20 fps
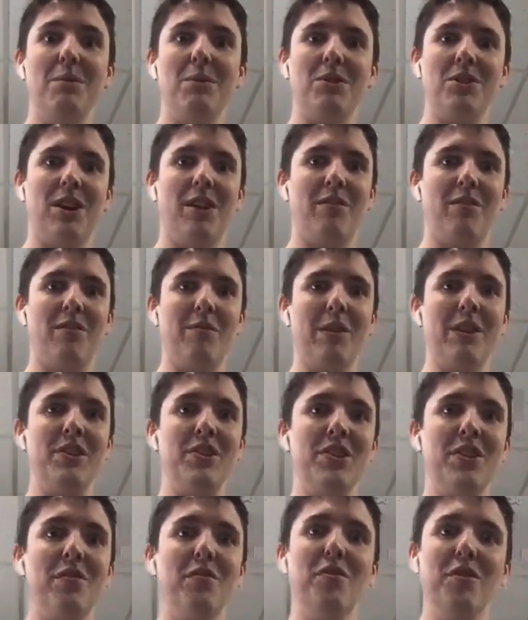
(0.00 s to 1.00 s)
sequence
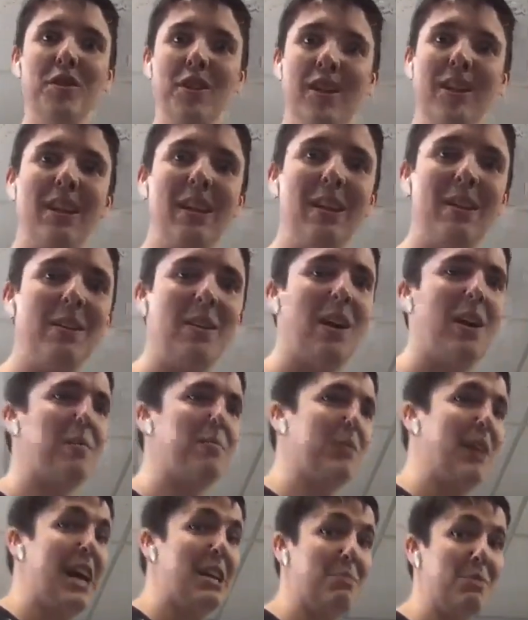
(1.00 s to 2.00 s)

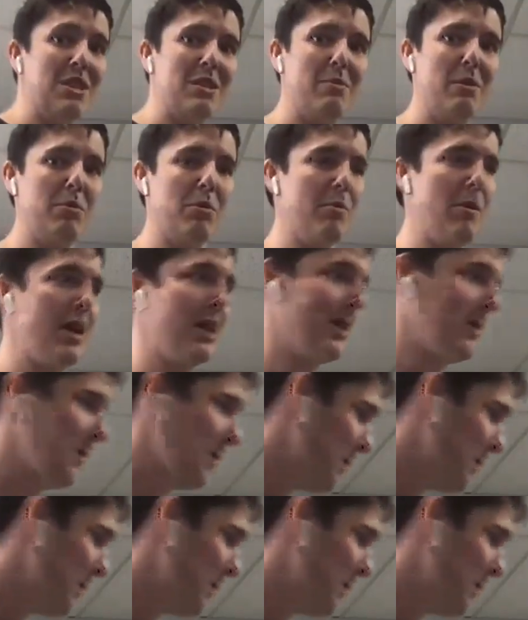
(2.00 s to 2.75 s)
plasmids that people make.